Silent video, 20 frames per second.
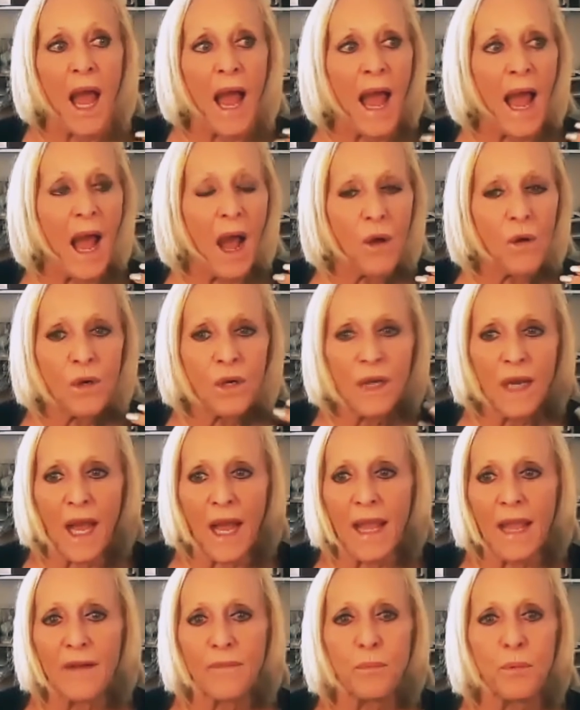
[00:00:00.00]
how could
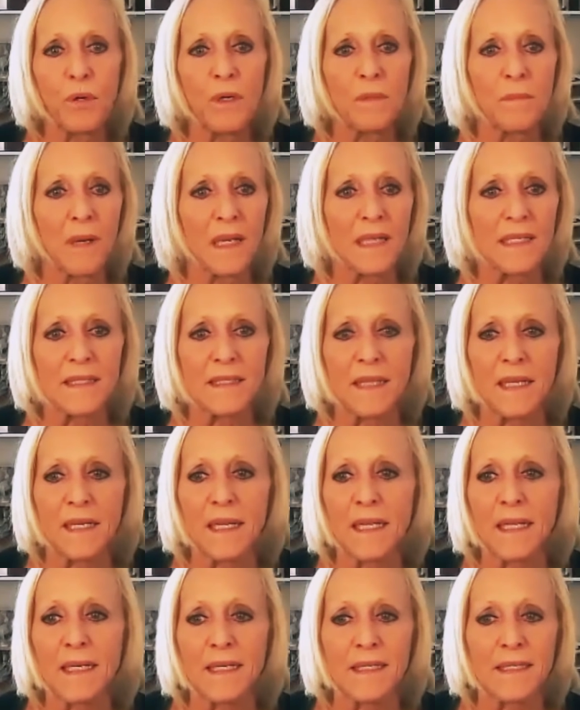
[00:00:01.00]
I have put my
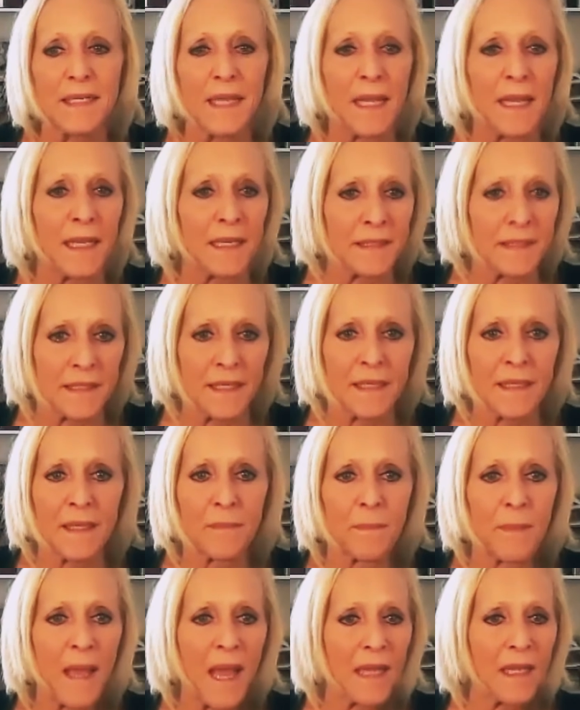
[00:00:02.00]
son in a tent in
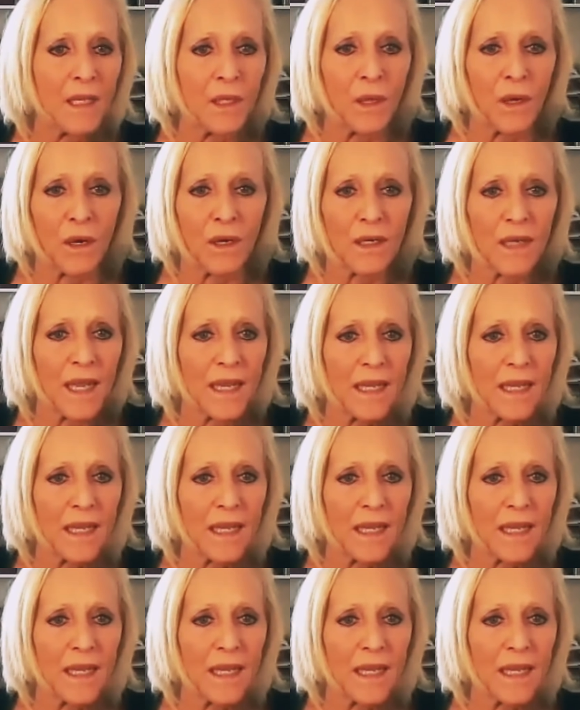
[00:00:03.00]
the backyard?